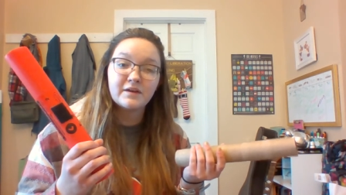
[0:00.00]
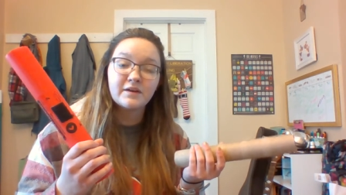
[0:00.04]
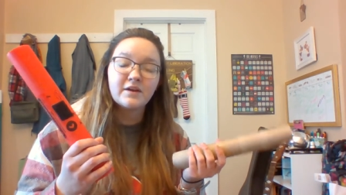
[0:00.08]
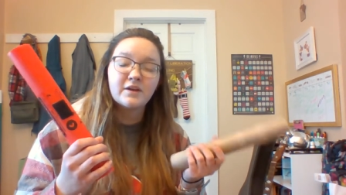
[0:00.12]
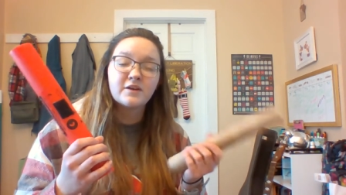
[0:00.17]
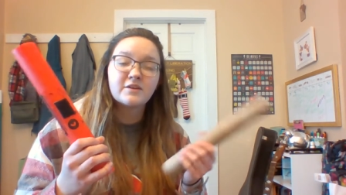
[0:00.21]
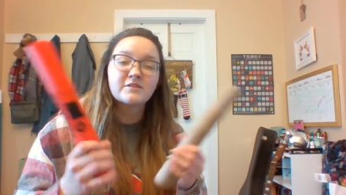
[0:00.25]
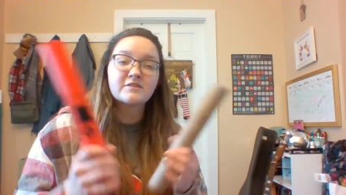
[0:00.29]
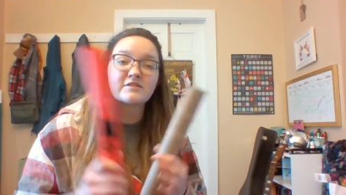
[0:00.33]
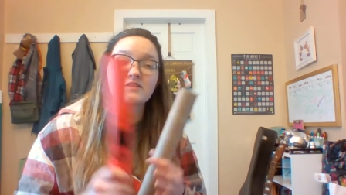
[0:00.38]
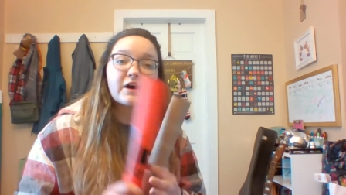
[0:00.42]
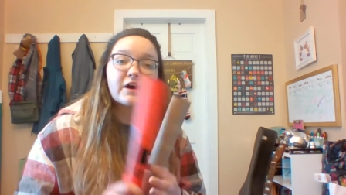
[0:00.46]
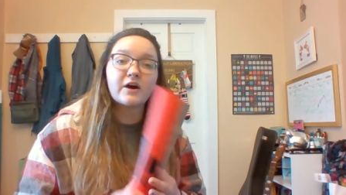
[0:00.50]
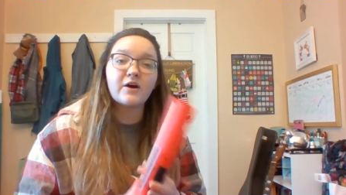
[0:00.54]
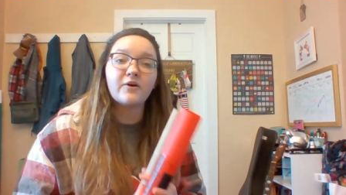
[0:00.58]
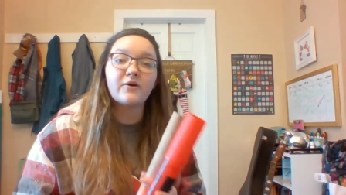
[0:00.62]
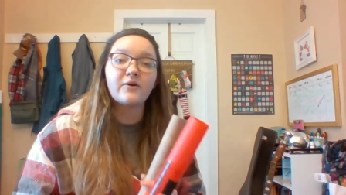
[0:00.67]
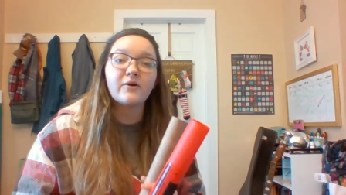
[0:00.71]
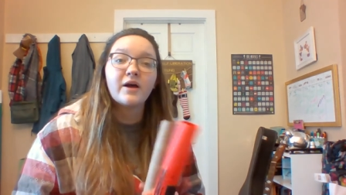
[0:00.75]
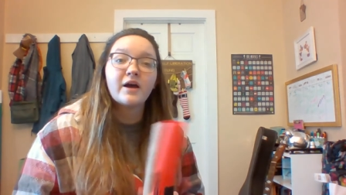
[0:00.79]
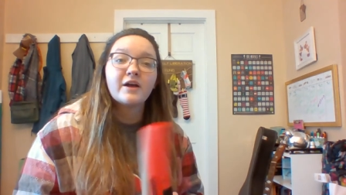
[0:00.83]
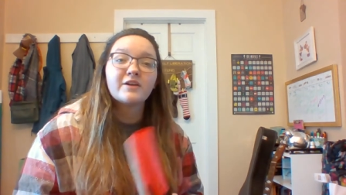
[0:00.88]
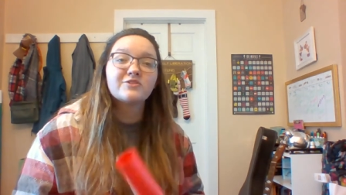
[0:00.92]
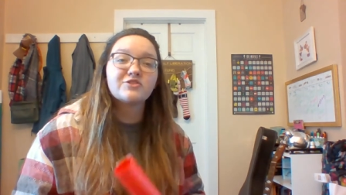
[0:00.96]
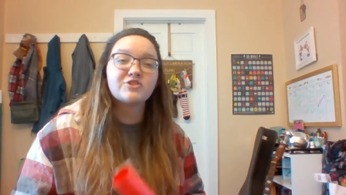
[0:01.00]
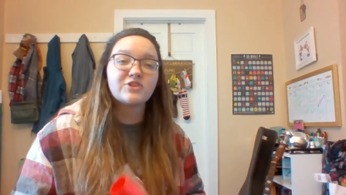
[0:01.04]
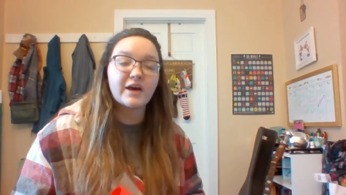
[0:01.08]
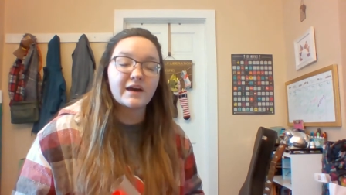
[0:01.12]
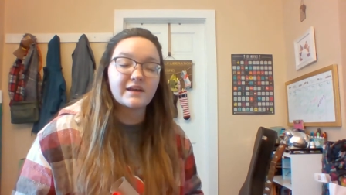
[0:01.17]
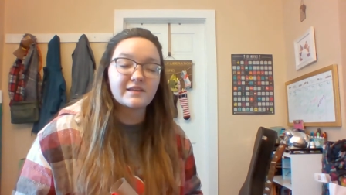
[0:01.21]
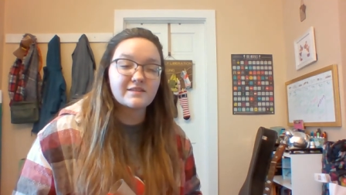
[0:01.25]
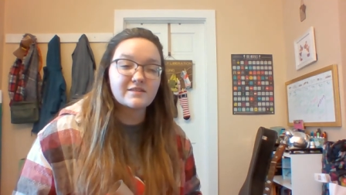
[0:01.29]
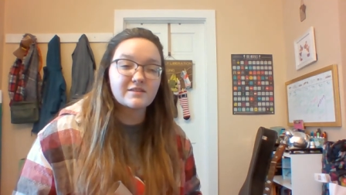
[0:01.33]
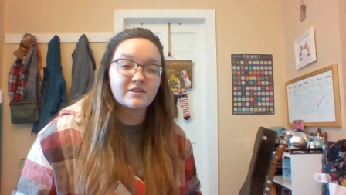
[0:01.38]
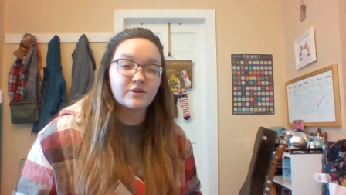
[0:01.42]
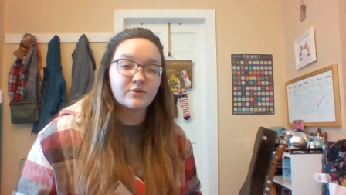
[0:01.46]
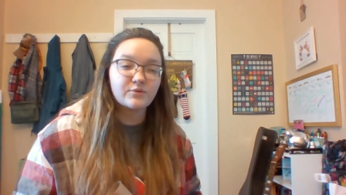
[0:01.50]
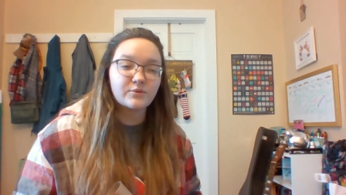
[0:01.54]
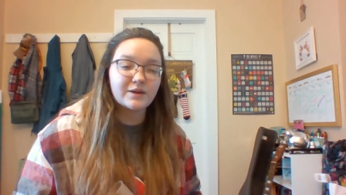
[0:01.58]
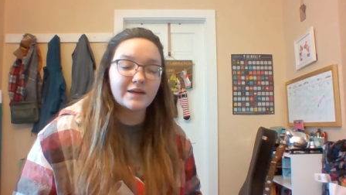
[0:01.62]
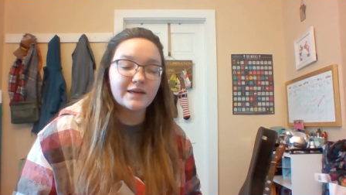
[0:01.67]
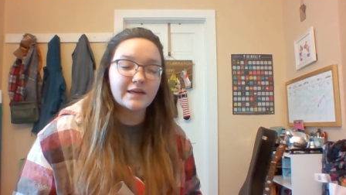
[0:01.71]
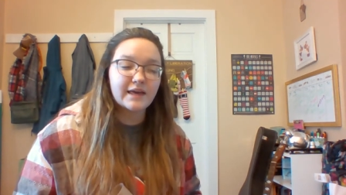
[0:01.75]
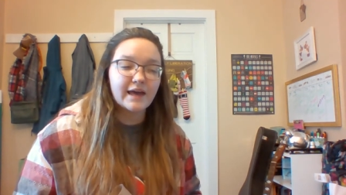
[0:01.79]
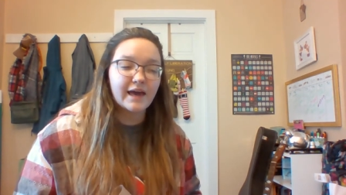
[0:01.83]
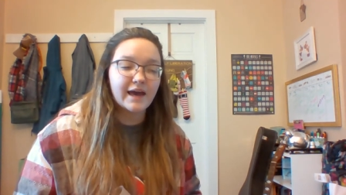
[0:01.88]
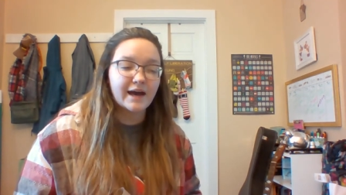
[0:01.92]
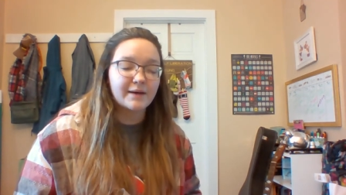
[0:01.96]
So, just to
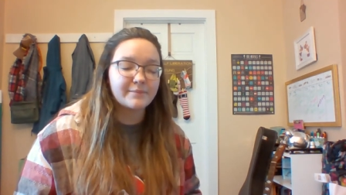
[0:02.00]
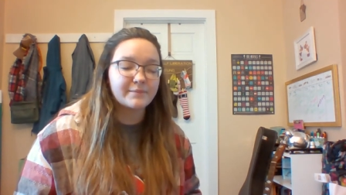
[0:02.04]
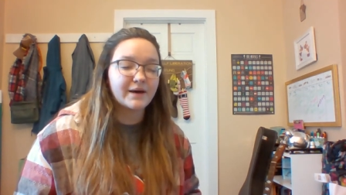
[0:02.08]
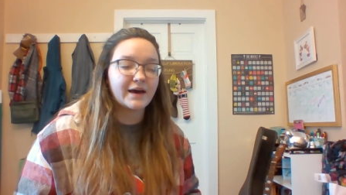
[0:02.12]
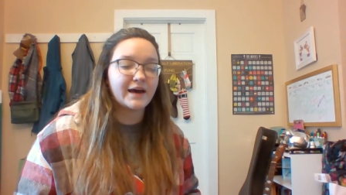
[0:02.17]
recap,